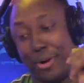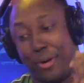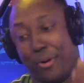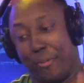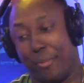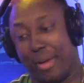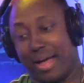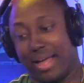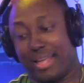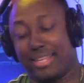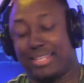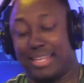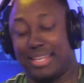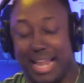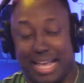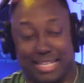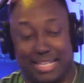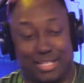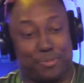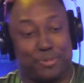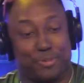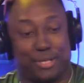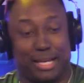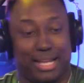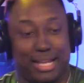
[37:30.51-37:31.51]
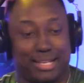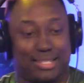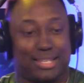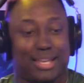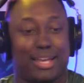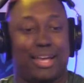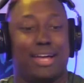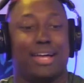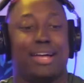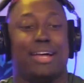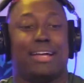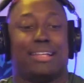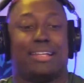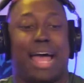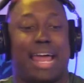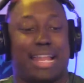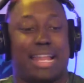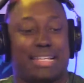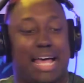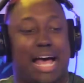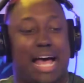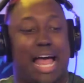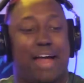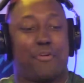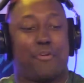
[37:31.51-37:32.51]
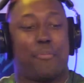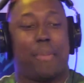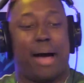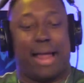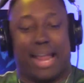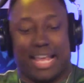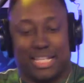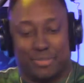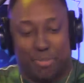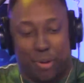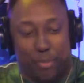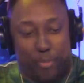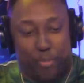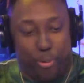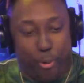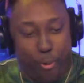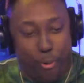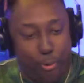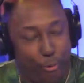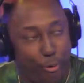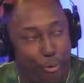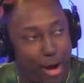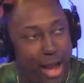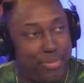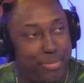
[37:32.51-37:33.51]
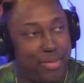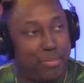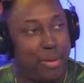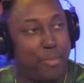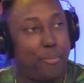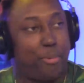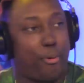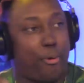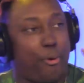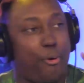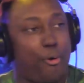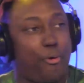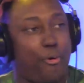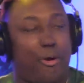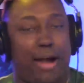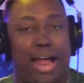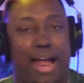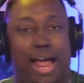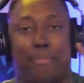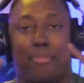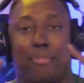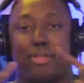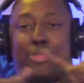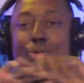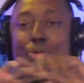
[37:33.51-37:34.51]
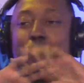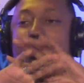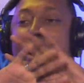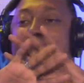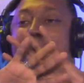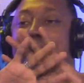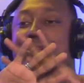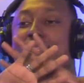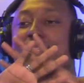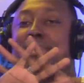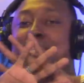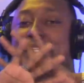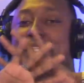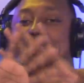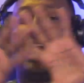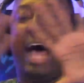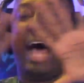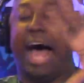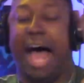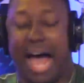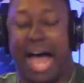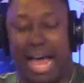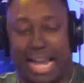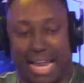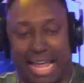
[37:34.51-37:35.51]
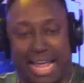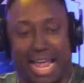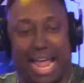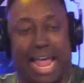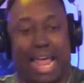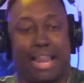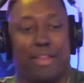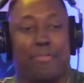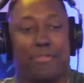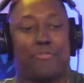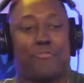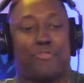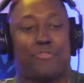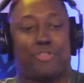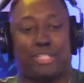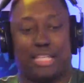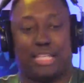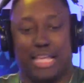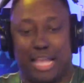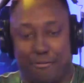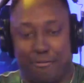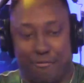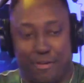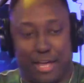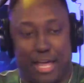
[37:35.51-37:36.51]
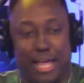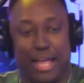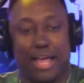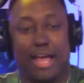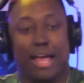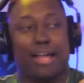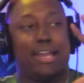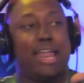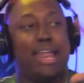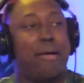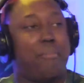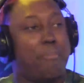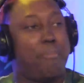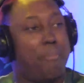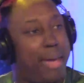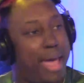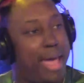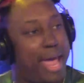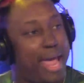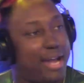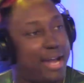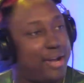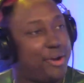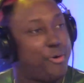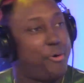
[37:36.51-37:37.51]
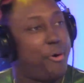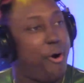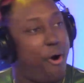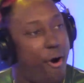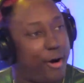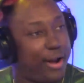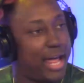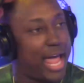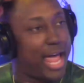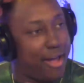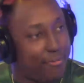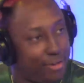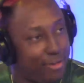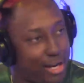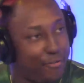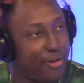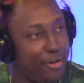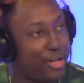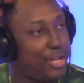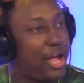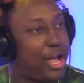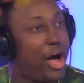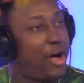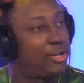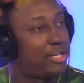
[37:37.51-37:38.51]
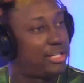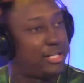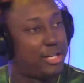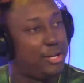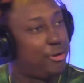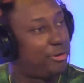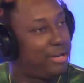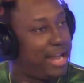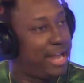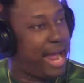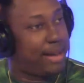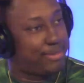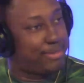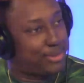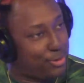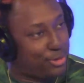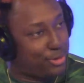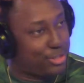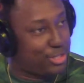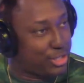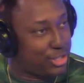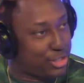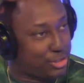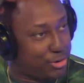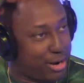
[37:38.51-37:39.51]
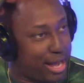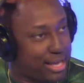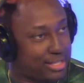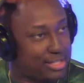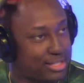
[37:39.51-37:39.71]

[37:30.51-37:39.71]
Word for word: man. See, that's that is how everybody has been programmed. They've been programmed throughout society and TV that men do all the heavy lifting. Y'all just little damsel in distress. I'm like,